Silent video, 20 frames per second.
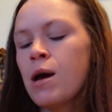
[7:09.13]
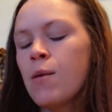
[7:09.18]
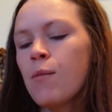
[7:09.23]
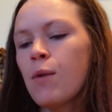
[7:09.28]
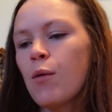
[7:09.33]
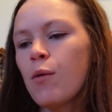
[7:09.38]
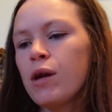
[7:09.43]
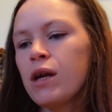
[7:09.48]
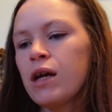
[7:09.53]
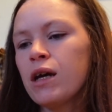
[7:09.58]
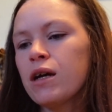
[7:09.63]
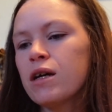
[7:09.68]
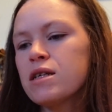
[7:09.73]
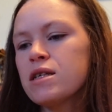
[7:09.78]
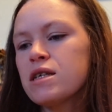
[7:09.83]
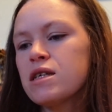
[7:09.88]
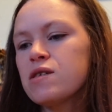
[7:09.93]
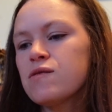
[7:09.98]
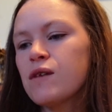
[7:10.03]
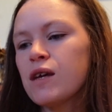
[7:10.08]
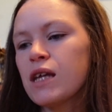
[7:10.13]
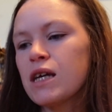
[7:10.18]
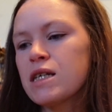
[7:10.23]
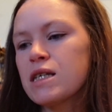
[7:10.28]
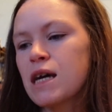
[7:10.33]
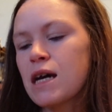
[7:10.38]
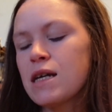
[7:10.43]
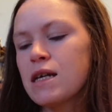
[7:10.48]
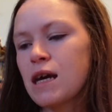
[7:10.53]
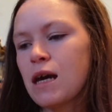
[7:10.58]
But when Inga sees Felix
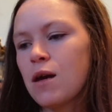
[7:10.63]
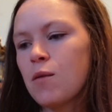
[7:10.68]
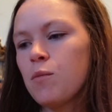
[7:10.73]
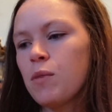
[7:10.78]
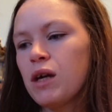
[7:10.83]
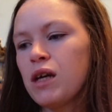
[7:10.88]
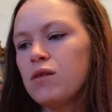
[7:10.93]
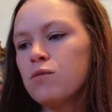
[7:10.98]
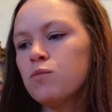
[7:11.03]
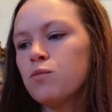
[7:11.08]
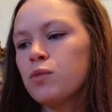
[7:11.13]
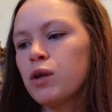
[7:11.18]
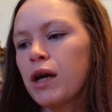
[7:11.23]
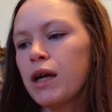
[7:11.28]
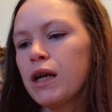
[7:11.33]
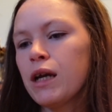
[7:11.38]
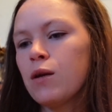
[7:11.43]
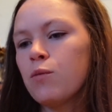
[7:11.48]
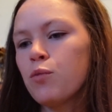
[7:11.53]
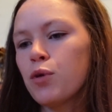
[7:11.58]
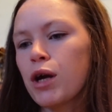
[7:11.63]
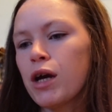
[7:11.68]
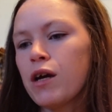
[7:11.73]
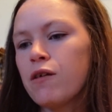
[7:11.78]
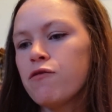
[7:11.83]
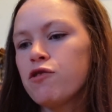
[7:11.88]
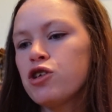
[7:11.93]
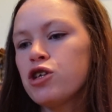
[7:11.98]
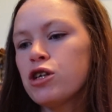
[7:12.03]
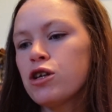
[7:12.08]
that day, beaten, bloody, and
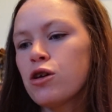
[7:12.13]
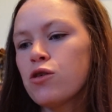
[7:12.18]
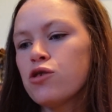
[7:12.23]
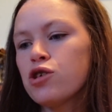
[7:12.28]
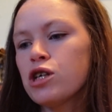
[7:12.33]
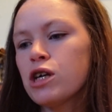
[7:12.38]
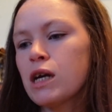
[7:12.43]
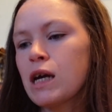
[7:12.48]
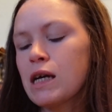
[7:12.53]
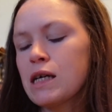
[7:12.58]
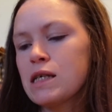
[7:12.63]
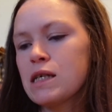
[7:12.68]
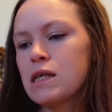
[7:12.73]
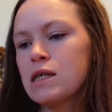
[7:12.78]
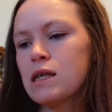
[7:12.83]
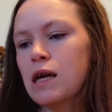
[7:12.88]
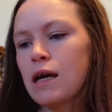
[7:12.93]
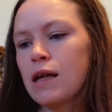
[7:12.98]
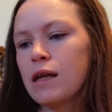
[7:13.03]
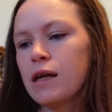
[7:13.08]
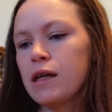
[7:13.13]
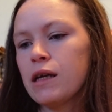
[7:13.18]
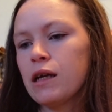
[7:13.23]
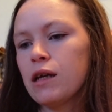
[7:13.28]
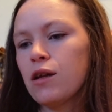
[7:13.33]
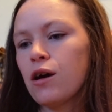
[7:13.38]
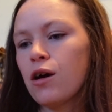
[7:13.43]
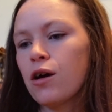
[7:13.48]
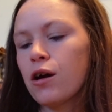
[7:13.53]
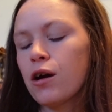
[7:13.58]
brave, she knows she can't stay silent any
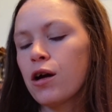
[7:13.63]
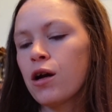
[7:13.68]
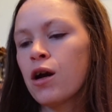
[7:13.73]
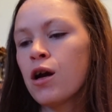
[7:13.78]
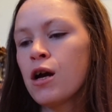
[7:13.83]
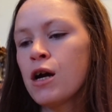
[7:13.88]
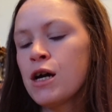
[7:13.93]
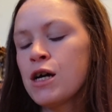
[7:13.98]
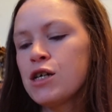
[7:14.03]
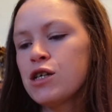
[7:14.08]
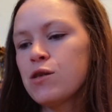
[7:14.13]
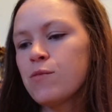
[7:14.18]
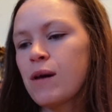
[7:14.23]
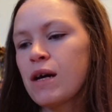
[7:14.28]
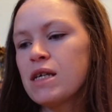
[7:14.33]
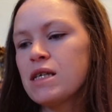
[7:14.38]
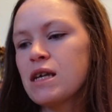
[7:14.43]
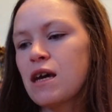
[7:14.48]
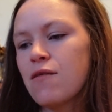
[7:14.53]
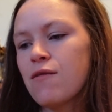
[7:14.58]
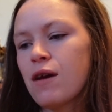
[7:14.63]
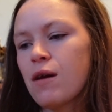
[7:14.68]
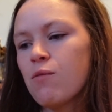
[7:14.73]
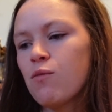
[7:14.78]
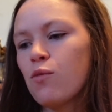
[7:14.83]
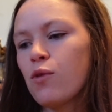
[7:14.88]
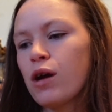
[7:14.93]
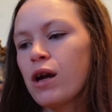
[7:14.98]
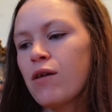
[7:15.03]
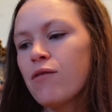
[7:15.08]
longer. She must save
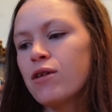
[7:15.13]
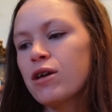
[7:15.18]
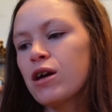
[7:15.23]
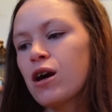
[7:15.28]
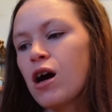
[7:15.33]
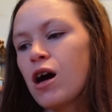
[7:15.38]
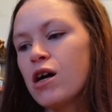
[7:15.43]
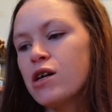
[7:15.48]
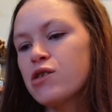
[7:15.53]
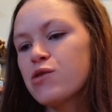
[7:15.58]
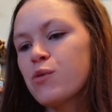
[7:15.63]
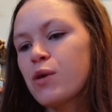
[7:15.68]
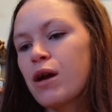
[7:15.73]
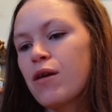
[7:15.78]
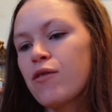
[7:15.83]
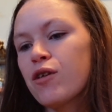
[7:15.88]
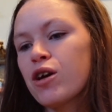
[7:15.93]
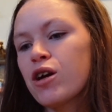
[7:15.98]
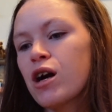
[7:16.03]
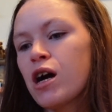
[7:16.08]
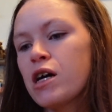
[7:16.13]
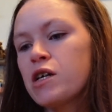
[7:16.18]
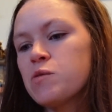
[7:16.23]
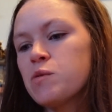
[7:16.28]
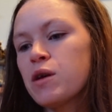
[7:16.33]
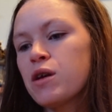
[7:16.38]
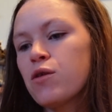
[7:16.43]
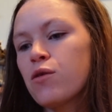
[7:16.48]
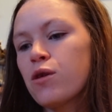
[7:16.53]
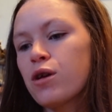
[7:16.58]
him, whatever the cost, whatever her
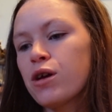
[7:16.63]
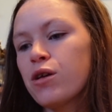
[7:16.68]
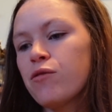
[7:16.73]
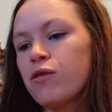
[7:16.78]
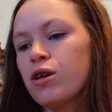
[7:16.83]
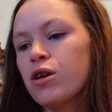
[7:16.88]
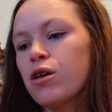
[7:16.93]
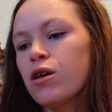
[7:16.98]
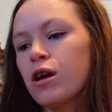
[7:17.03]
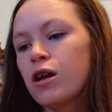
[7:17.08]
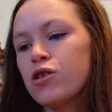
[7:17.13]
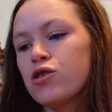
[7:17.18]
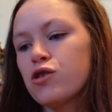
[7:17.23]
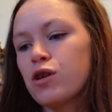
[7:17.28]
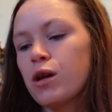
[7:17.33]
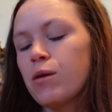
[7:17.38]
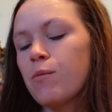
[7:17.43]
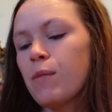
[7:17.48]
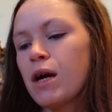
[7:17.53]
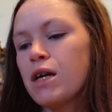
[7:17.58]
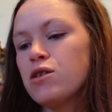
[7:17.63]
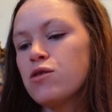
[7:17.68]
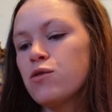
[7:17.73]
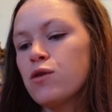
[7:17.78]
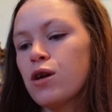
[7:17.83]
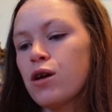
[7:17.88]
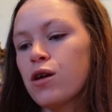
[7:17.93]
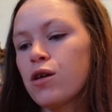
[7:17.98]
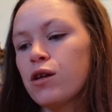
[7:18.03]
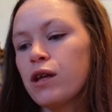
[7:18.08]
husband or even her country might do
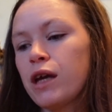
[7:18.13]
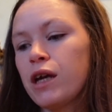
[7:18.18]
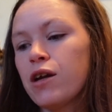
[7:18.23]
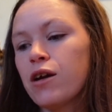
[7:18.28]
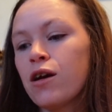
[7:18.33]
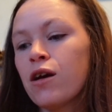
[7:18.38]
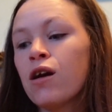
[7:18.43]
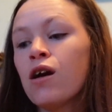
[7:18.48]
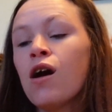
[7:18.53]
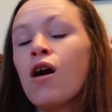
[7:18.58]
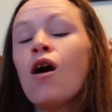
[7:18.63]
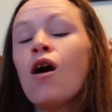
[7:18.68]
to her later.